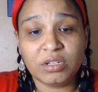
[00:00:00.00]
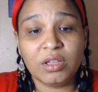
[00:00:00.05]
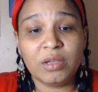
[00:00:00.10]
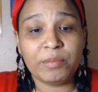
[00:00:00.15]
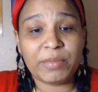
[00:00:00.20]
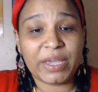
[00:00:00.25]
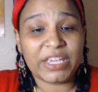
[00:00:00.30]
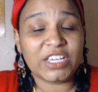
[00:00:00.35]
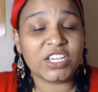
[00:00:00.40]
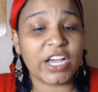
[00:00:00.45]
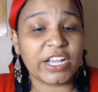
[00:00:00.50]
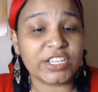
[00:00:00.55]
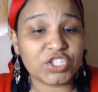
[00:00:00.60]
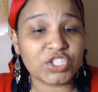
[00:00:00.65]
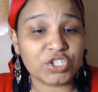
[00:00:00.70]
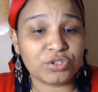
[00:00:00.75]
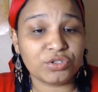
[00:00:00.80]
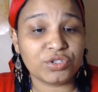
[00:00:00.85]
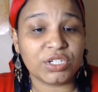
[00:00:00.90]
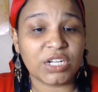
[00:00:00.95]
my
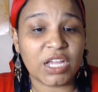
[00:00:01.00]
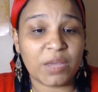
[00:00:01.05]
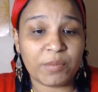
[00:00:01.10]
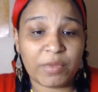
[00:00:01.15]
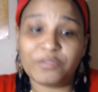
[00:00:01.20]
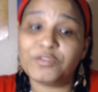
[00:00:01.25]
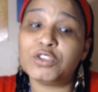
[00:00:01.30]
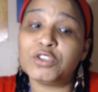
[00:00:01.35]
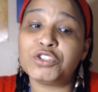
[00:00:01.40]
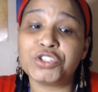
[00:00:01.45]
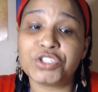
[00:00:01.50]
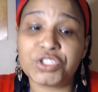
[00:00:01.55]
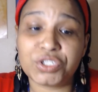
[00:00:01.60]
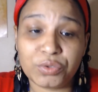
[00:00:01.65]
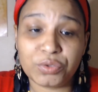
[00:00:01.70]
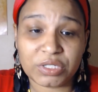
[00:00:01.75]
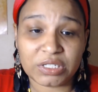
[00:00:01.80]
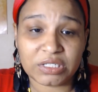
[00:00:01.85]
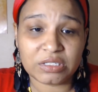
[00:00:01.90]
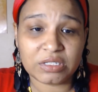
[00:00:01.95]
godchildren, and my future
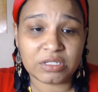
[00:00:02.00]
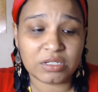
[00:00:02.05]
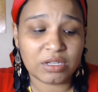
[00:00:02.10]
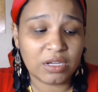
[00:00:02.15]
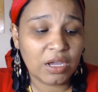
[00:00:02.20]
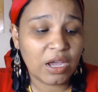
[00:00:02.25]
students.